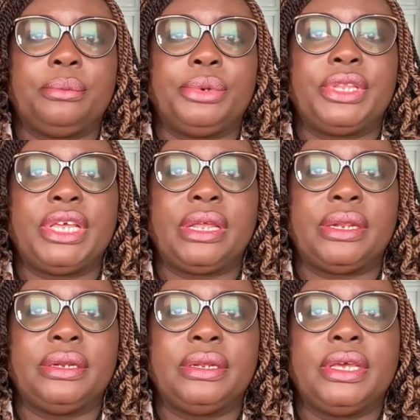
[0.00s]
But
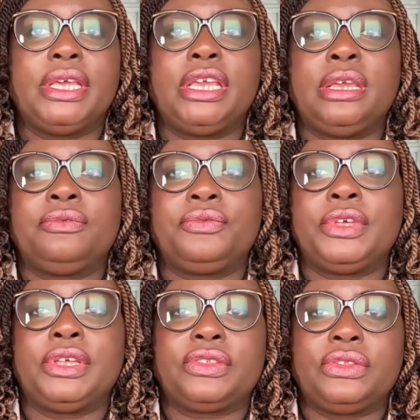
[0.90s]
then, if
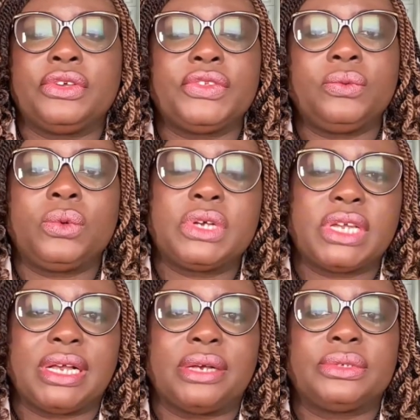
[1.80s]
it doesn't work
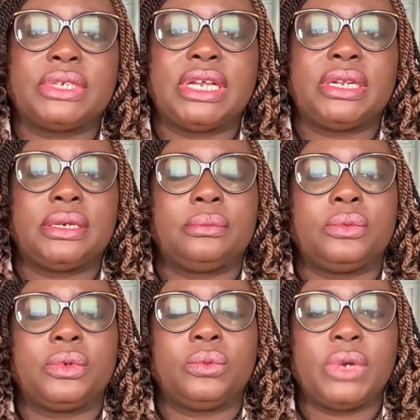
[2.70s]
out and I'm
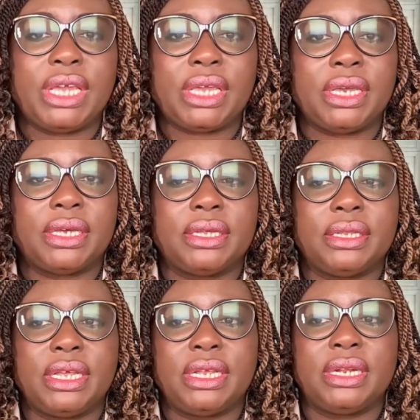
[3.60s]
awake,
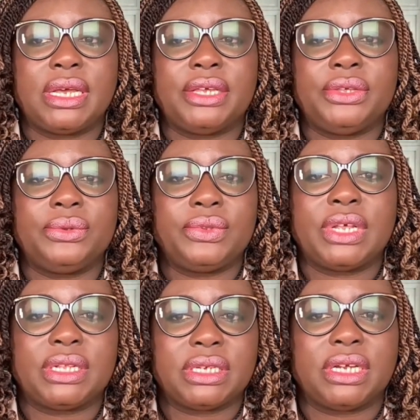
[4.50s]
then I use
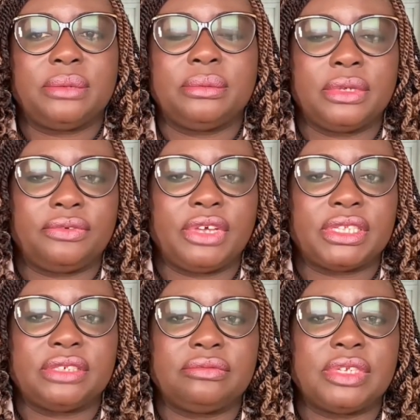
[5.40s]
that time
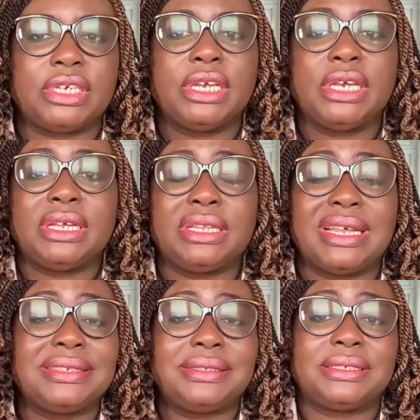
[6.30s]
effectively.
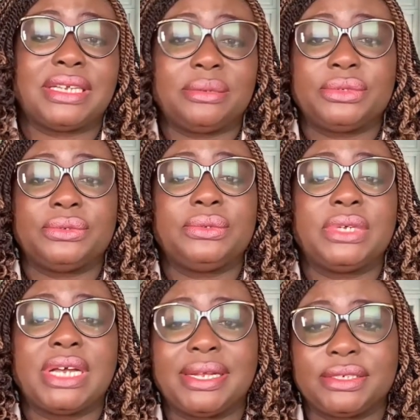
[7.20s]
That's the time to do the
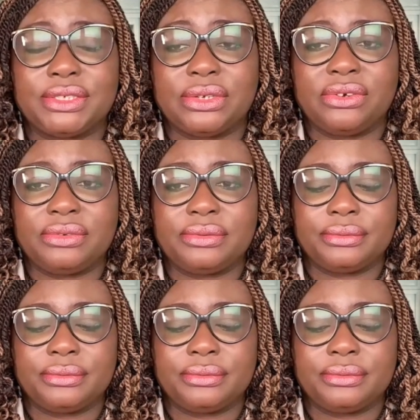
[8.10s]
hard stuff.